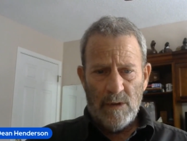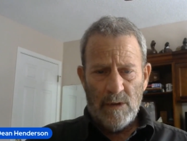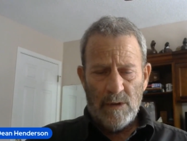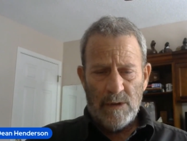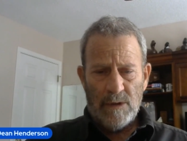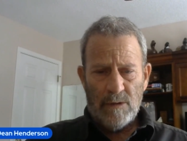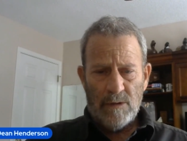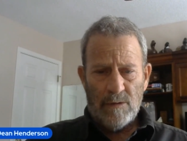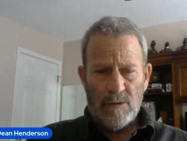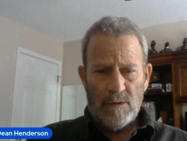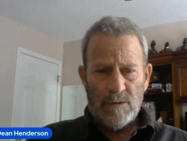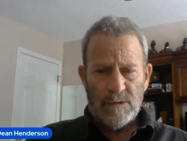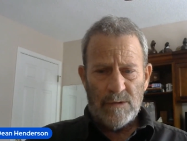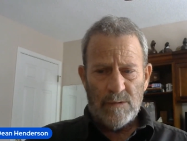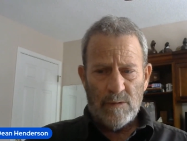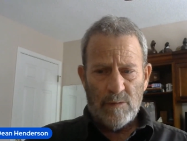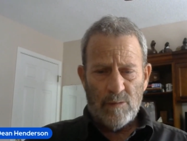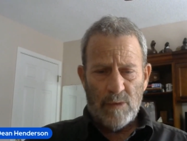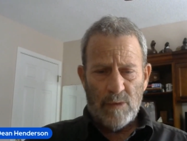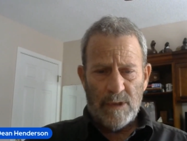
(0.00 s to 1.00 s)
You know, those
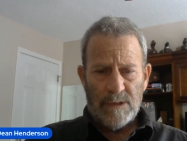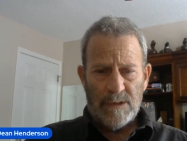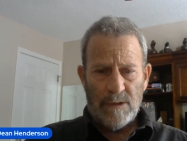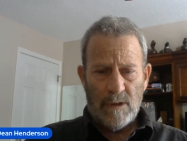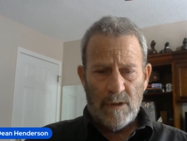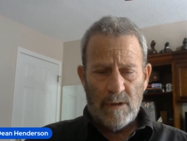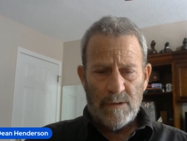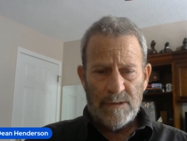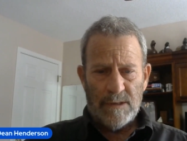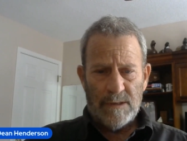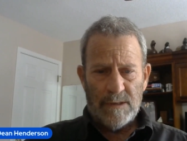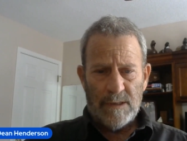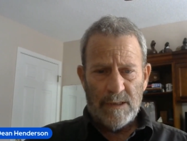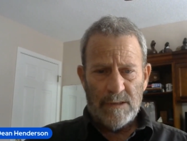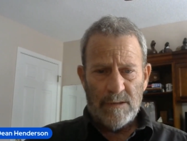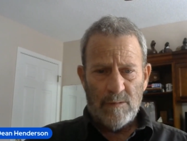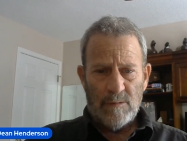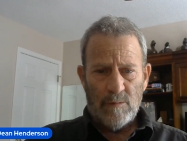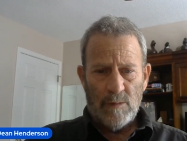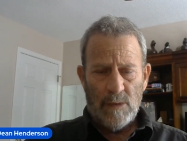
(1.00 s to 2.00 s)
who embrace
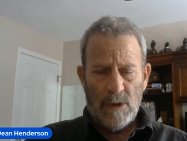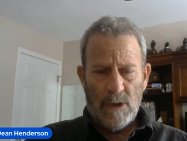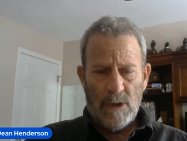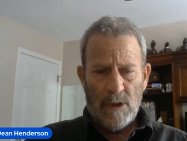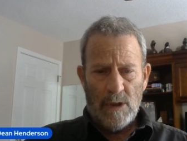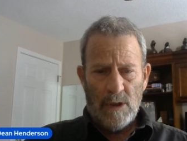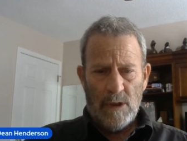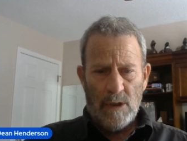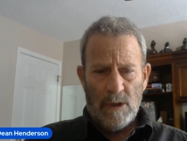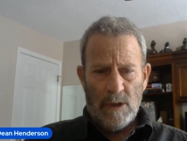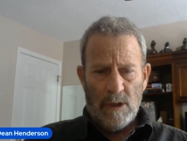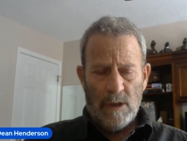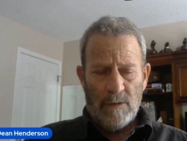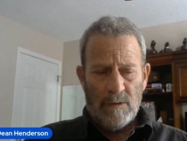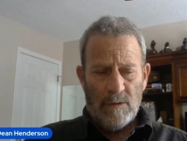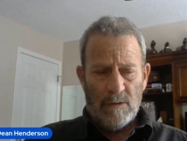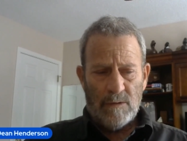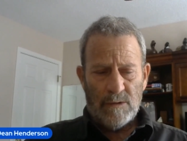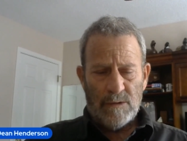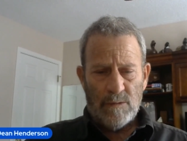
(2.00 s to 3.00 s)
narcissism and
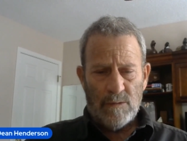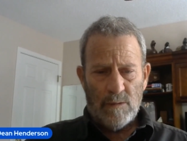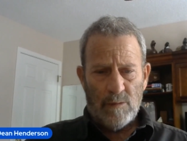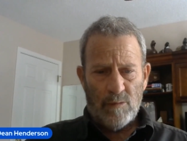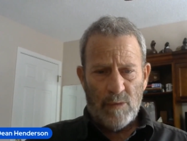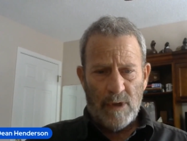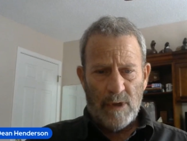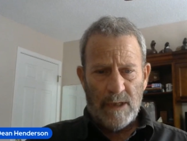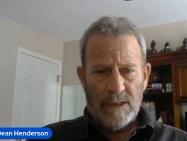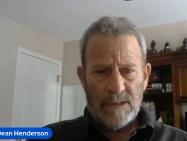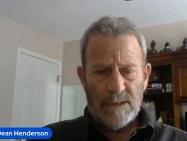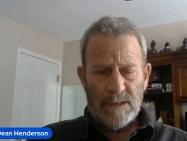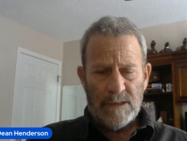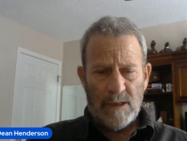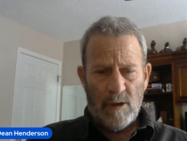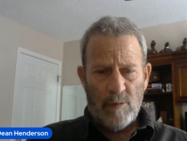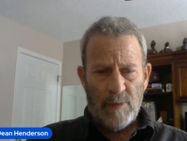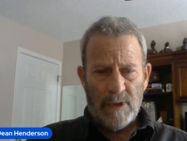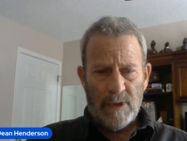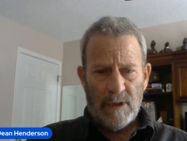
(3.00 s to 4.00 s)
those who embrace
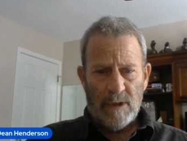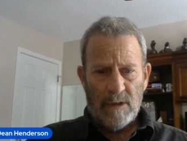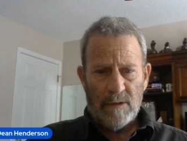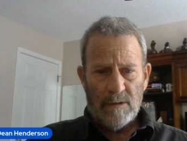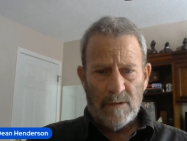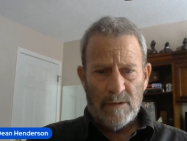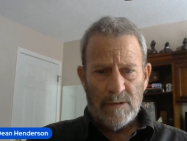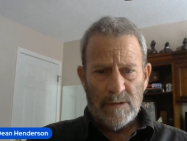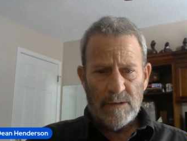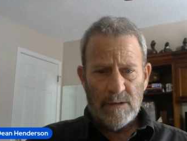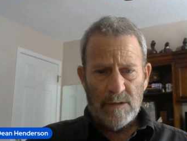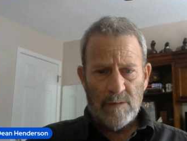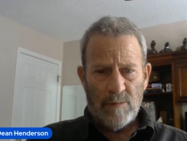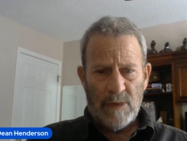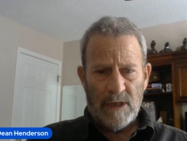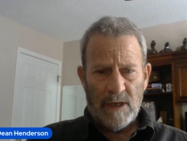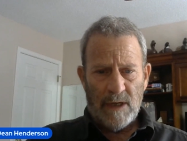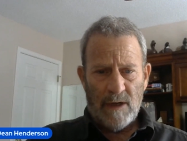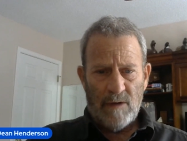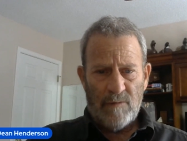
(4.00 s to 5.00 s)
helping others and
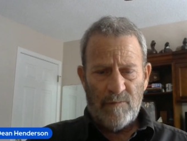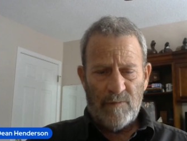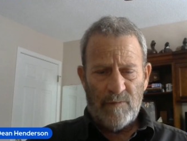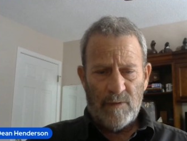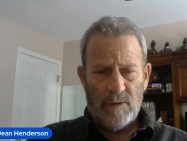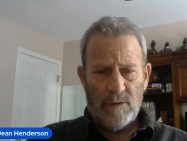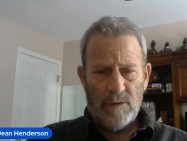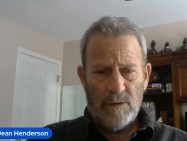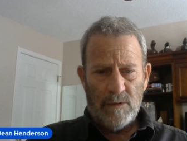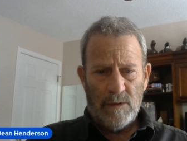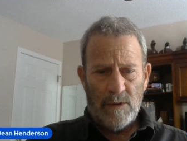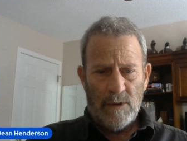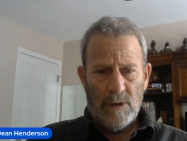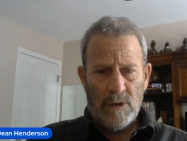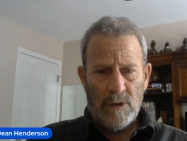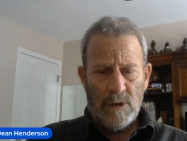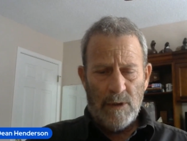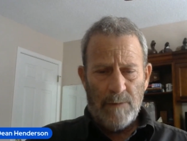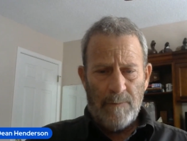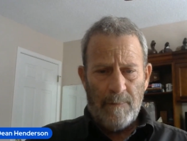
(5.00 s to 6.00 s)
being helpful
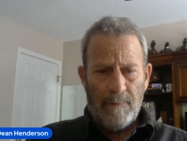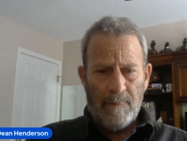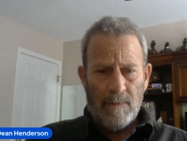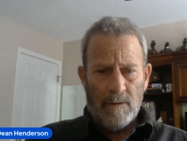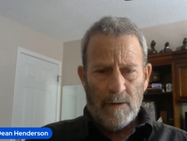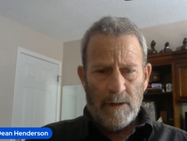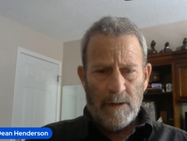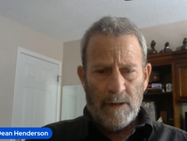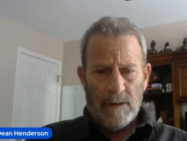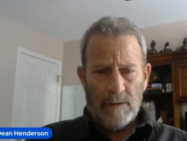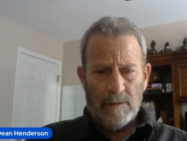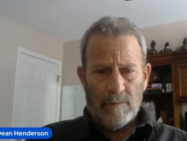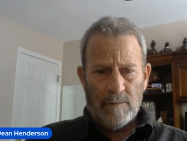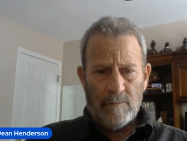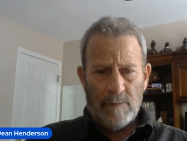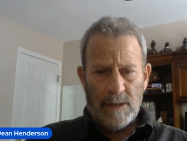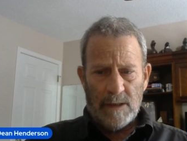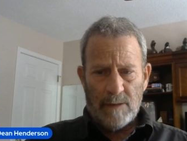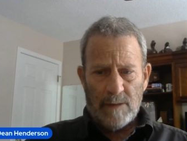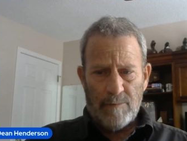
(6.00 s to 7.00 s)
and
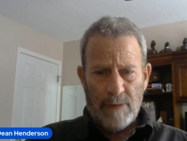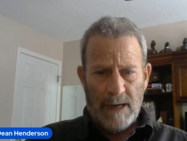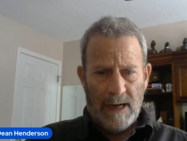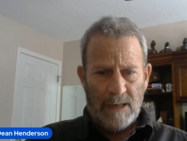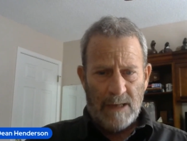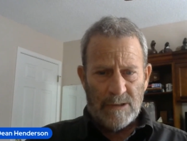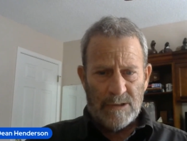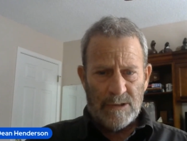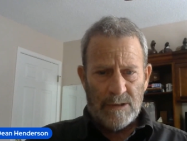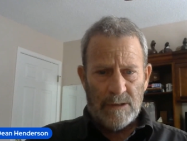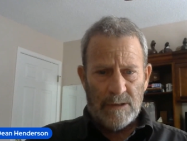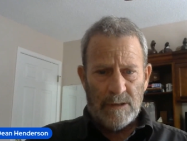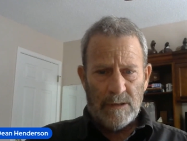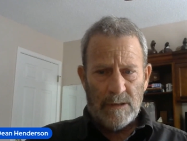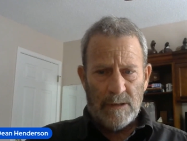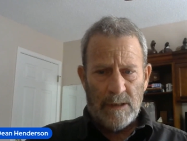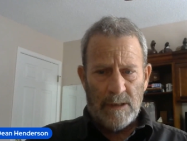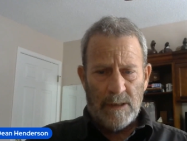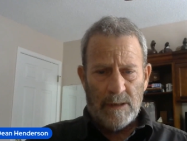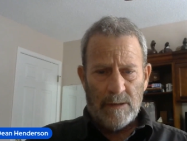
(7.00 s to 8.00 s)
being compassionate
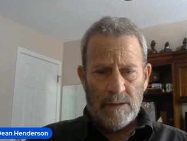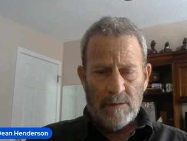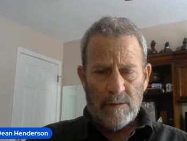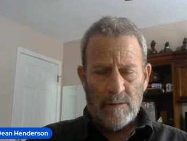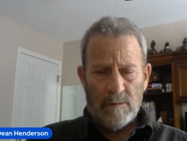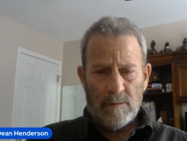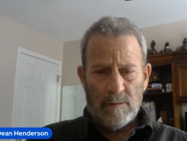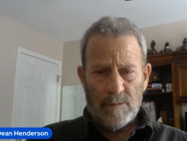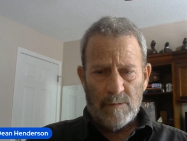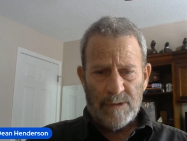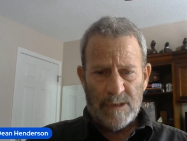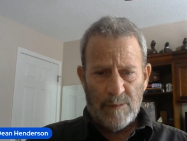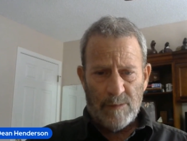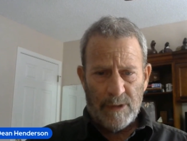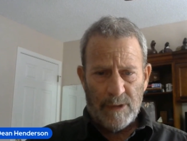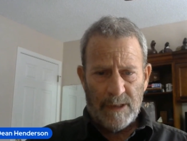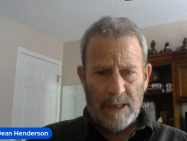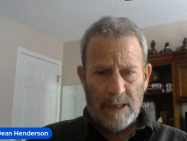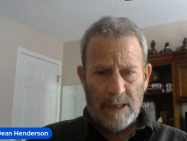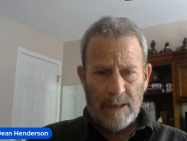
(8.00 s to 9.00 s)
and
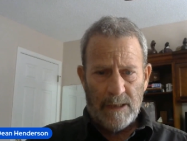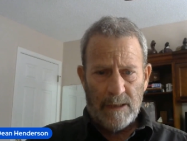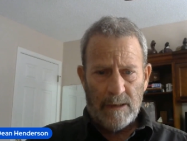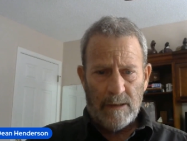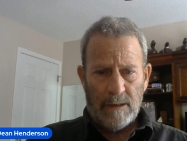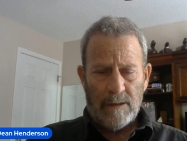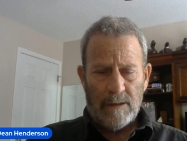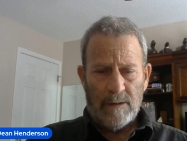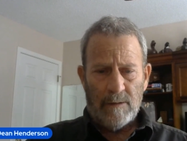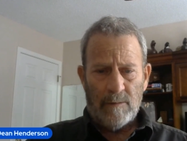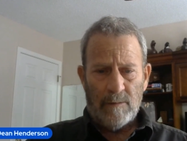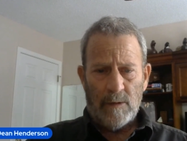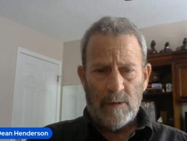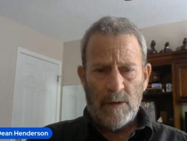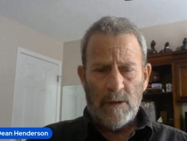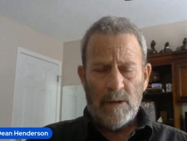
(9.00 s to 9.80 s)
reciprocating and,